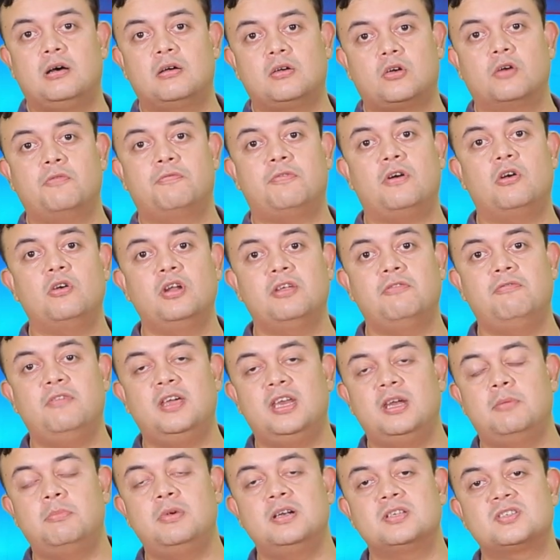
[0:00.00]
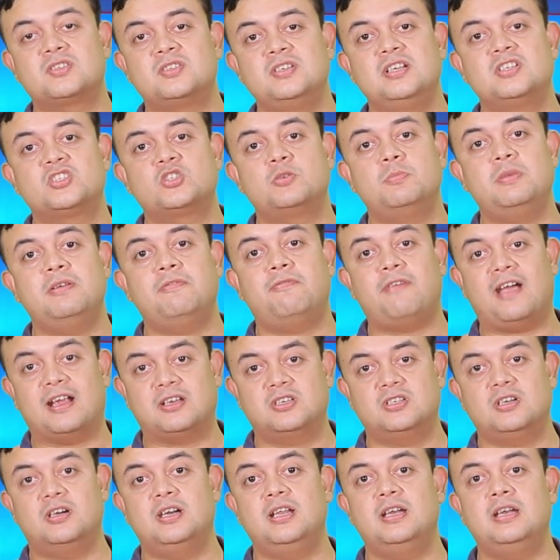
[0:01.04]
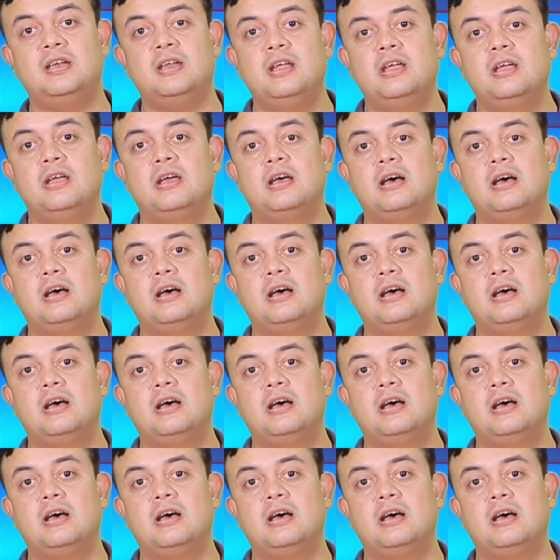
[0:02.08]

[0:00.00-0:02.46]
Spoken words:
confounding variables needs to be factored in